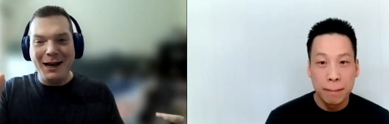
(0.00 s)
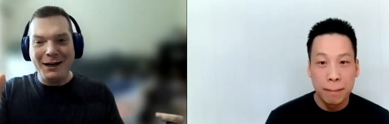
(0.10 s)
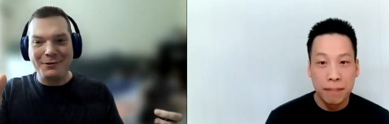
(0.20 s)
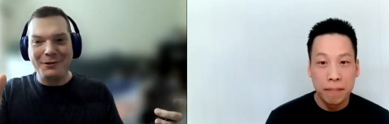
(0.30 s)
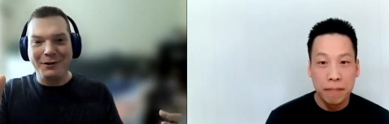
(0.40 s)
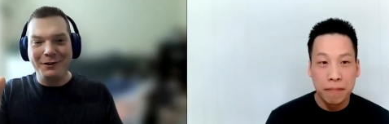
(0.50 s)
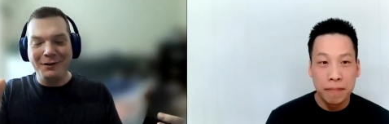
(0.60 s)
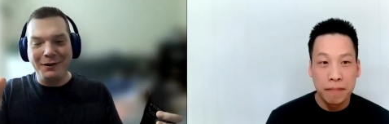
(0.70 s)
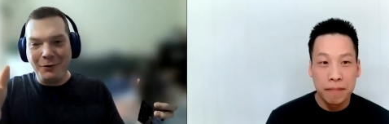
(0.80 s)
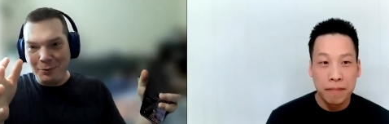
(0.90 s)
Speaker 1: tax
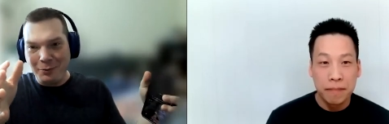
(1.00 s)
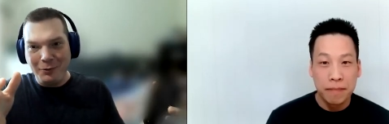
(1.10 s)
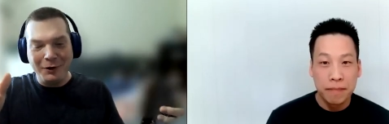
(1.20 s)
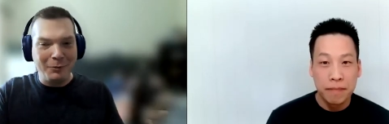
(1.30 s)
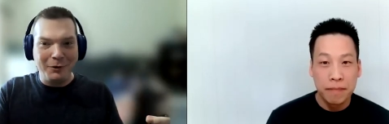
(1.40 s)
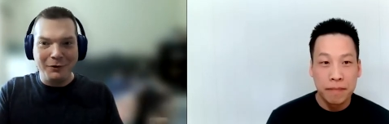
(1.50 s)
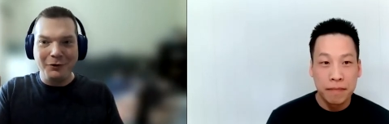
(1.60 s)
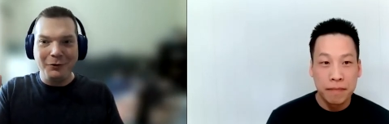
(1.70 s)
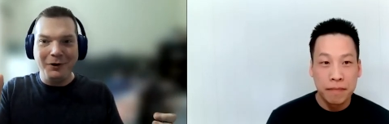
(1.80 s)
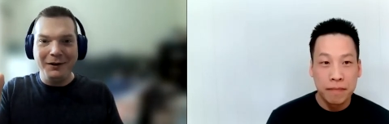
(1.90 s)
return, a corporate one or a
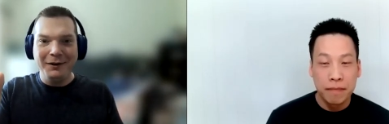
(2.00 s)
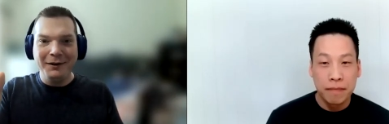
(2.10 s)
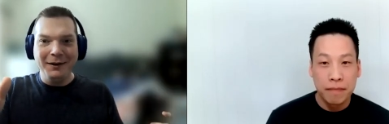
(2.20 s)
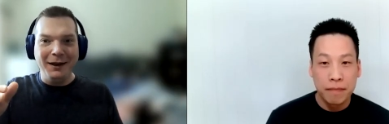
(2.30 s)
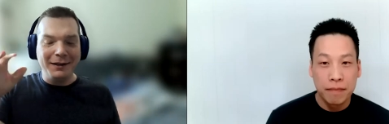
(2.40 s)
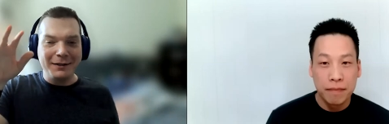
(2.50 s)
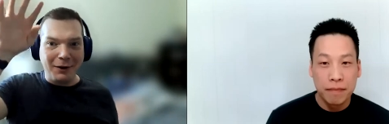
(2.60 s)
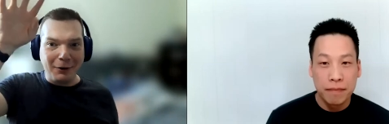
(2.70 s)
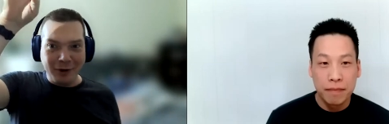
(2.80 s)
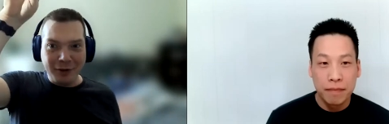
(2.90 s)
personal one, and it's
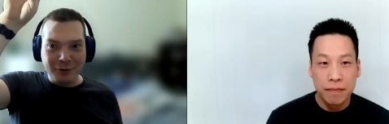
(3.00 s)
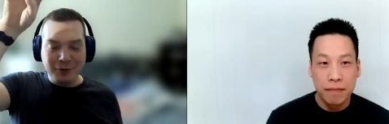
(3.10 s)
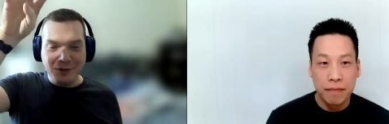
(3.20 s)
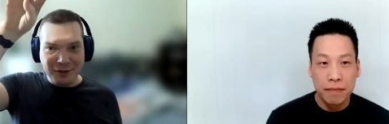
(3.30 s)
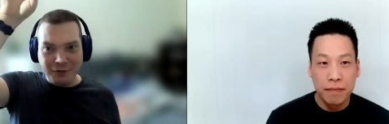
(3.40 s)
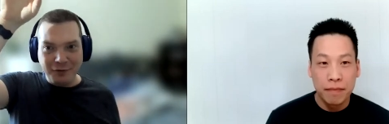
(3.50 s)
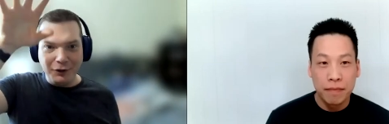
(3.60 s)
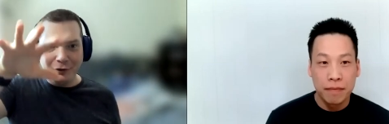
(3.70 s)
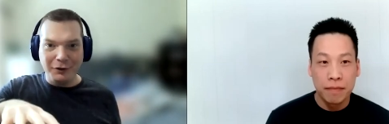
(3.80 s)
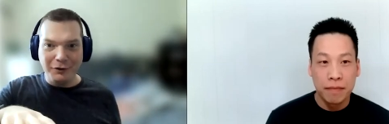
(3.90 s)
got to run through these
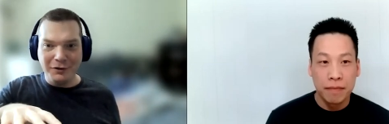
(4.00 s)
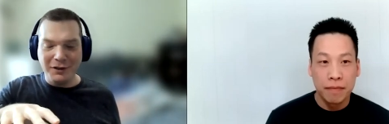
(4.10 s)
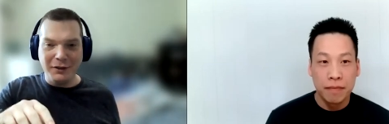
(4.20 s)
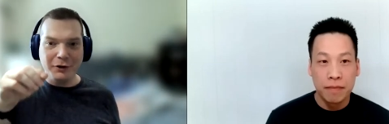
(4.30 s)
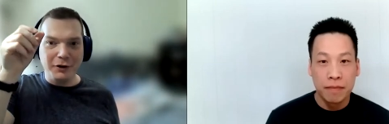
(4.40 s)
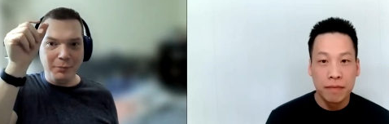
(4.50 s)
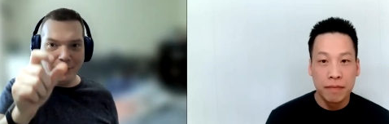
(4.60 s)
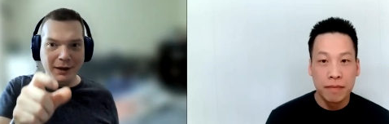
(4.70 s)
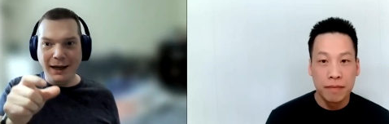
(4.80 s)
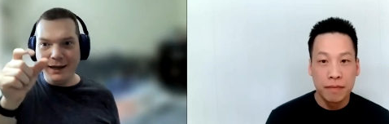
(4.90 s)
filters, and they're going to
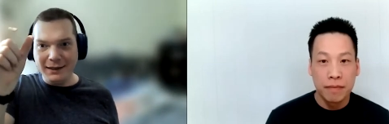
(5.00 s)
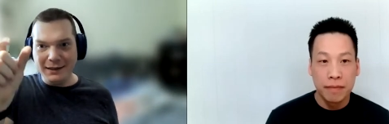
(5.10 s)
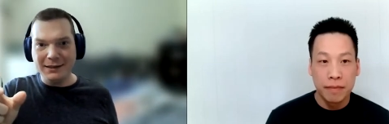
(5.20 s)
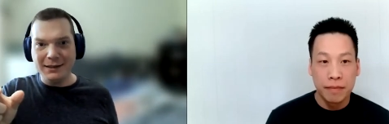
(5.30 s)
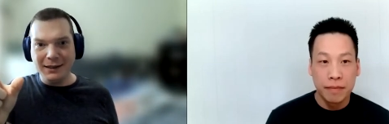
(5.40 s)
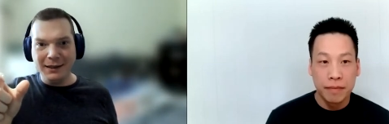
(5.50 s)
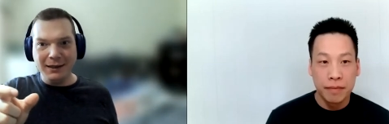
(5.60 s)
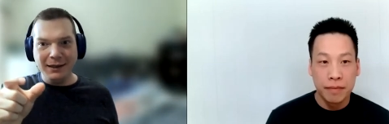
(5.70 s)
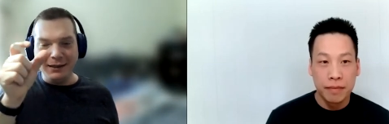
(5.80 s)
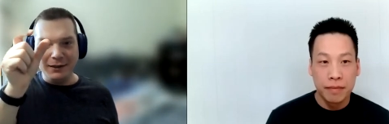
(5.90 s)
apply these
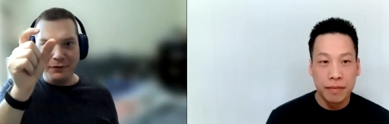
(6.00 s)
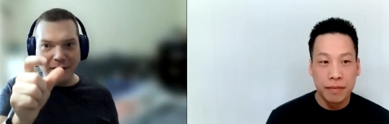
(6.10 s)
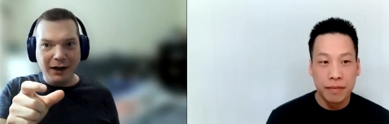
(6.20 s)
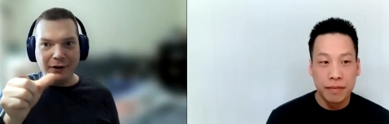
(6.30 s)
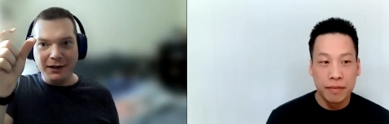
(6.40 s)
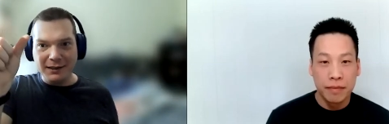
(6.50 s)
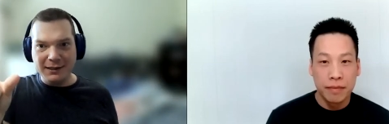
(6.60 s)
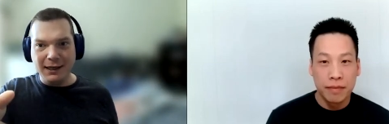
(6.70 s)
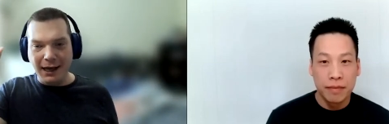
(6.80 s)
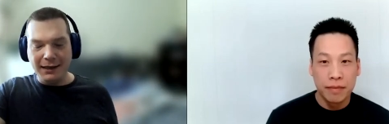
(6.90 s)
these
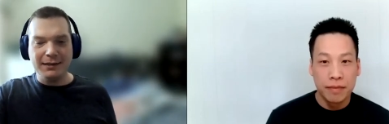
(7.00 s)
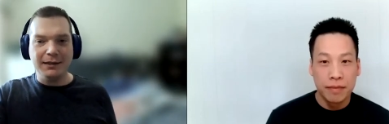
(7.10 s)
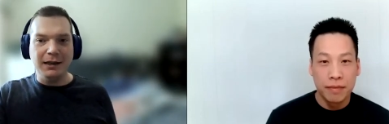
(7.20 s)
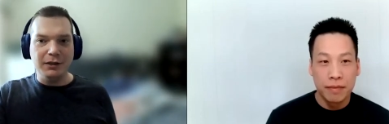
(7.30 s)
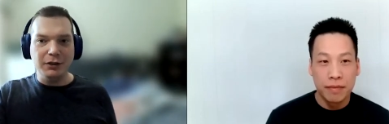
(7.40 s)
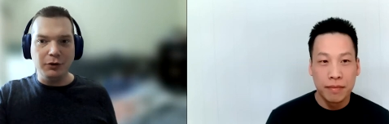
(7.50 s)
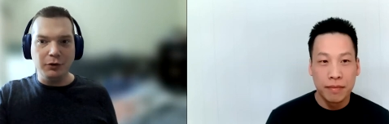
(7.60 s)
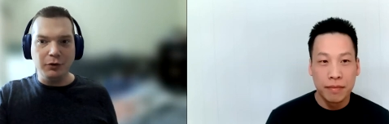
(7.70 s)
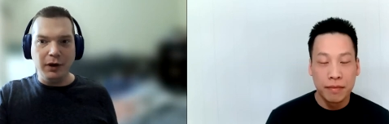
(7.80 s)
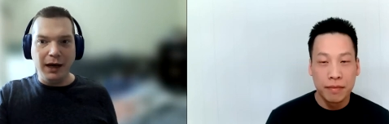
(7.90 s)
various tests
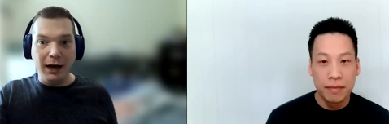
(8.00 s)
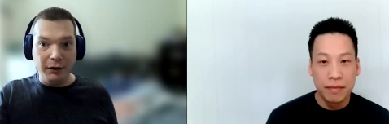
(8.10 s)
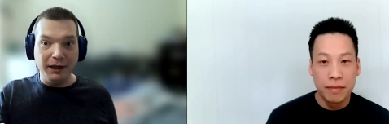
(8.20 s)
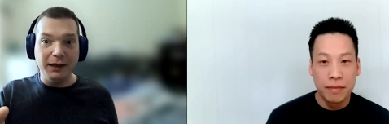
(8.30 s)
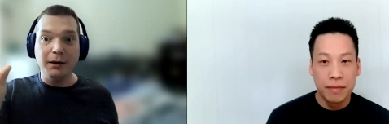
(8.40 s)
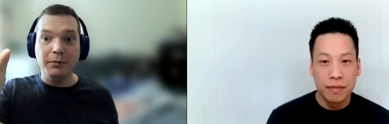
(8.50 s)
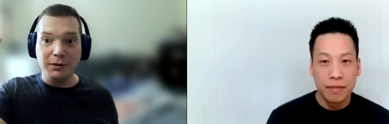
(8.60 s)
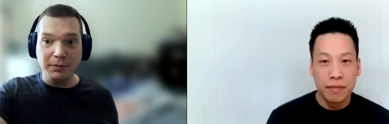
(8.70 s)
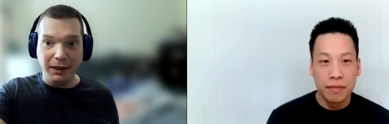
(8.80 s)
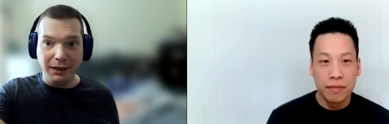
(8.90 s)
to how the income
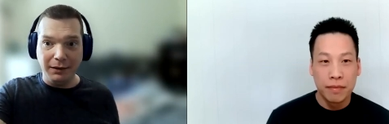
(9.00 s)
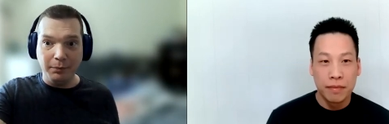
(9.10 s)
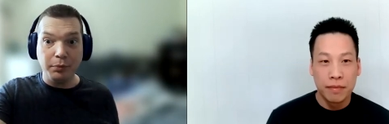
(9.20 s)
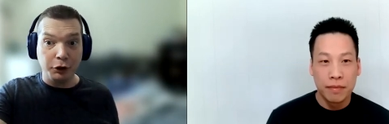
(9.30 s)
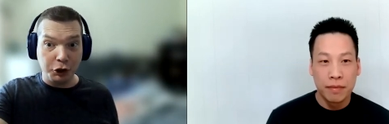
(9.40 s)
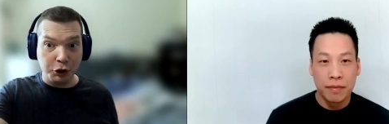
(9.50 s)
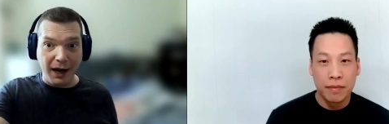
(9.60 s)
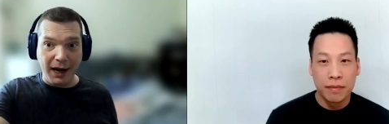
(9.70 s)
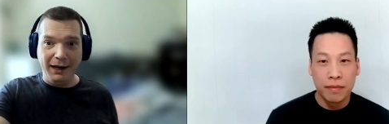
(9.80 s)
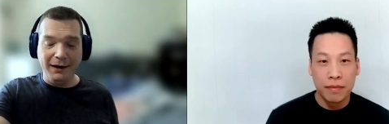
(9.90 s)
is being
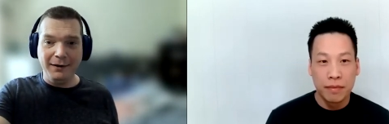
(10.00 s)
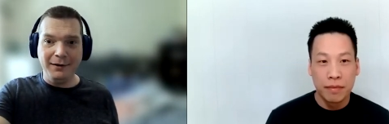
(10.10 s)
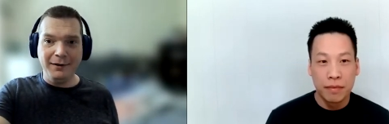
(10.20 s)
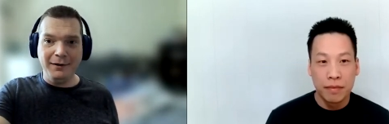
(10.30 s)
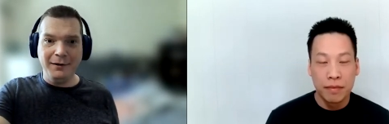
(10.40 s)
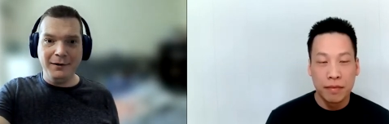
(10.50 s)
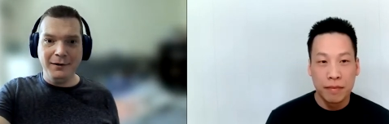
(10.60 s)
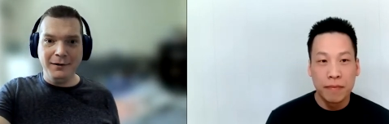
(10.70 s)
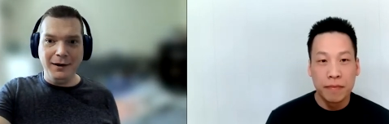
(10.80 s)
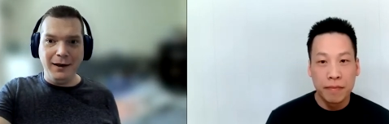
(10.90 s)
portrayed,
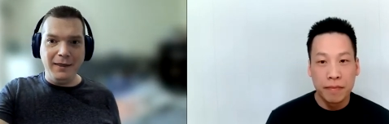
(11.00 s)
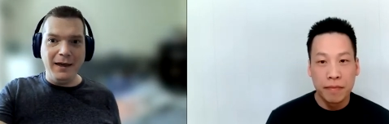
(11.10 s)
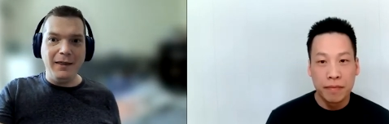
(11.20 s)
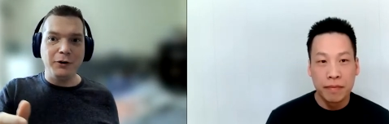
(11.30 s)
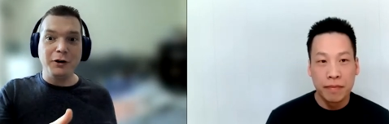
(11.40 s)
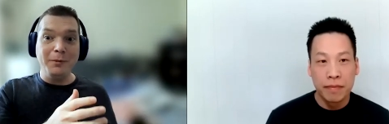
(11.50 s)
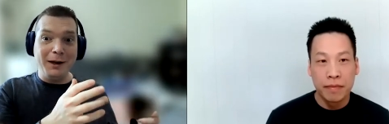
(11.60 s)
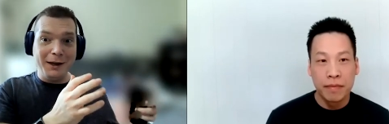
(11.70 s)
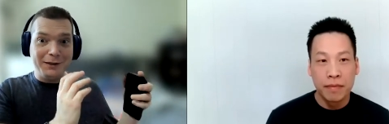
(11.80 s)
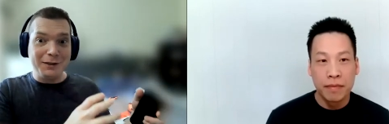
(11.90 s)
and then they're going to
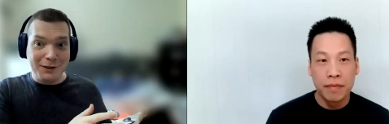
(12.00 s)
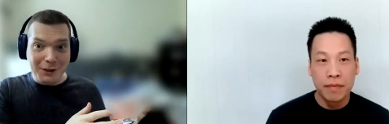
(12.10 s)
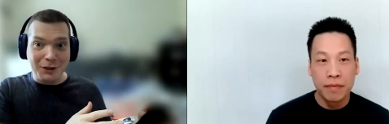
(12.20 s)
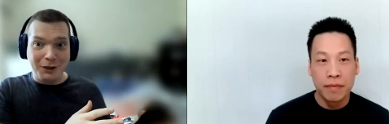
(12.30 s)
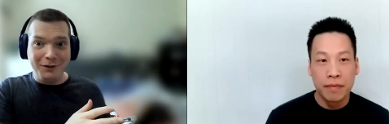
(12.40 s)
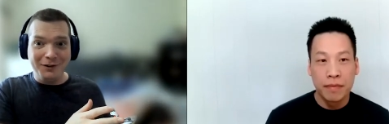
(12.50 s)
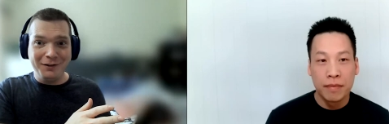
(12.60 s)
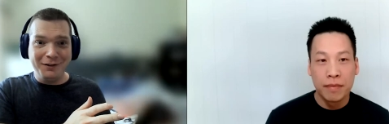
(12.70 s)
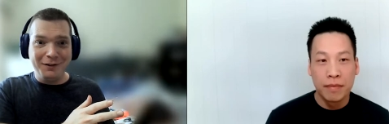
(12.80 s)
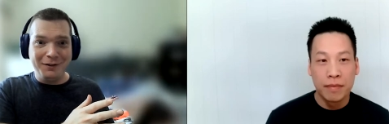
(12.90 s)
make a decision
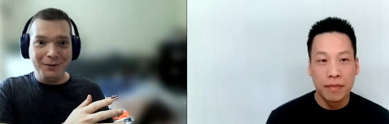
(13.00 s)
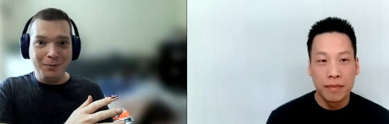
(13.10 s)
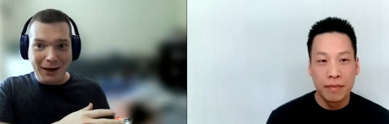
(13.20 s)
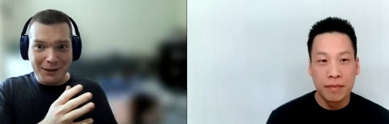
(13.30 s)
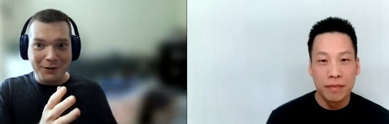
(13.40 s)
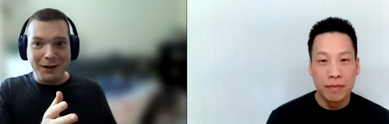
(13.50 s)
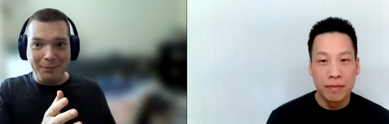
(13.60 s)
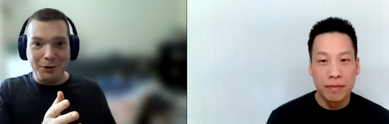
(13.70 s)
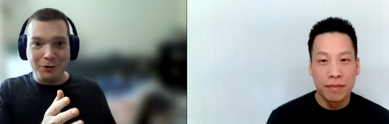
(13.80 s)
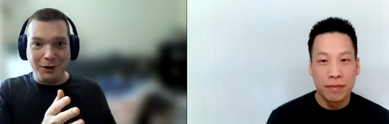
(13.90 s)
based on
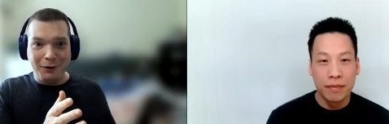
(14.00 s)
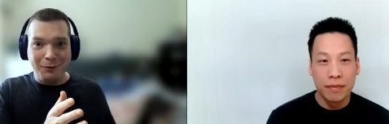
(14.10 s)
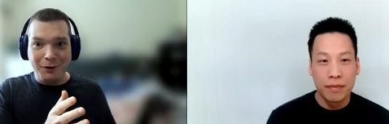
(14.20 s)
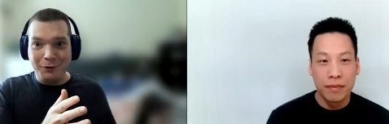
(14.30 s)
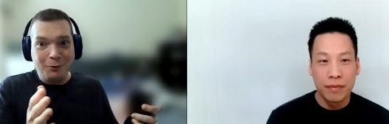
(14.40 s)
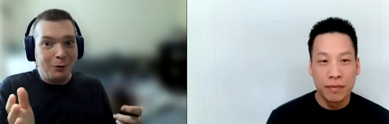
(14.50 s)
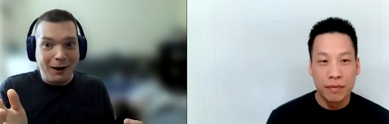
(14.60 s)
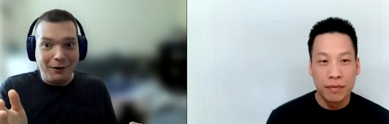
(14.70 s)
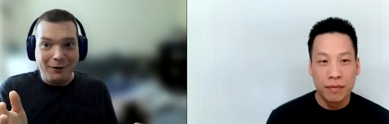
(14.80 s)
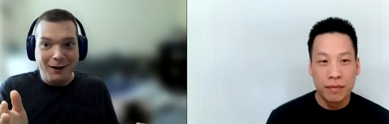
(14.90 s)
that portrayal or whether you were
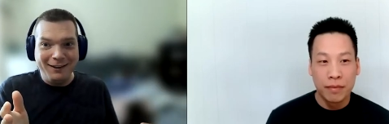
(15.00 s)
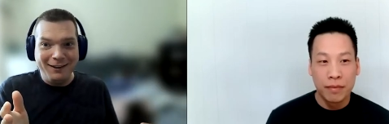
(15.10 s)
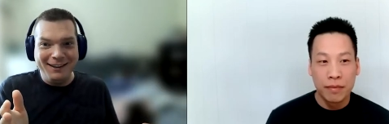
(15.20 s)
right or not.